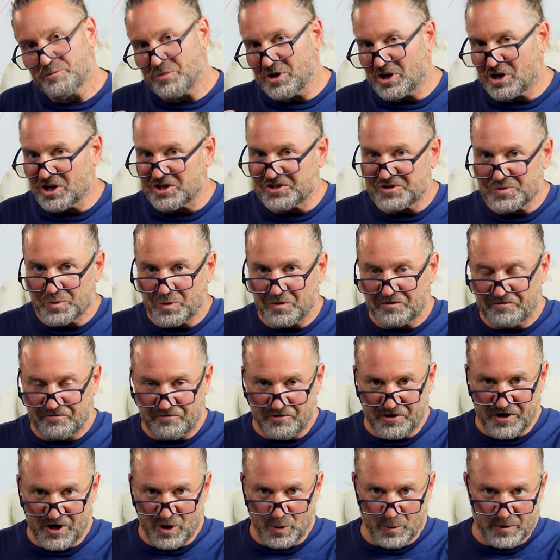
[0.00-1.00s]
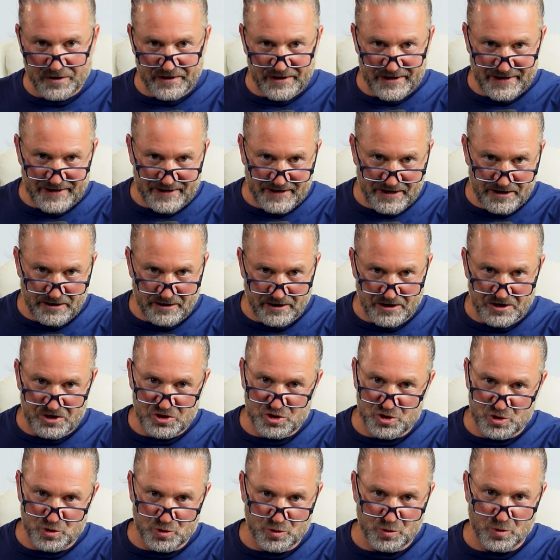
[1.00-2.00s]
because you will frequently need
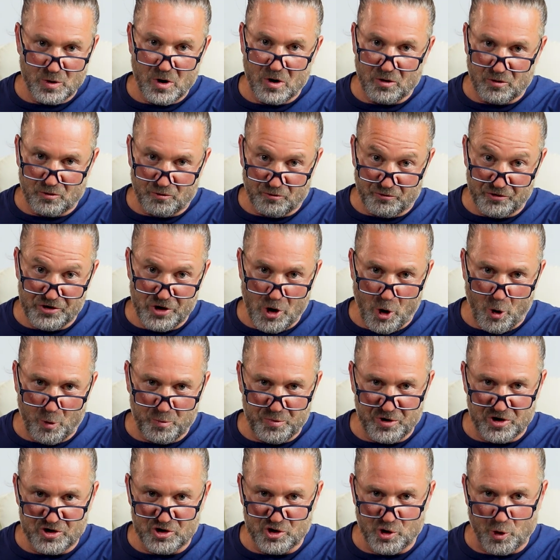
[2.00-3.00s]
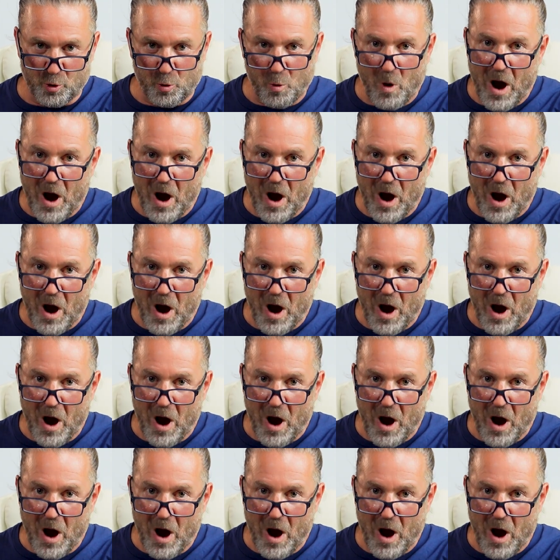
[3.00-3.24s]
it to reopen your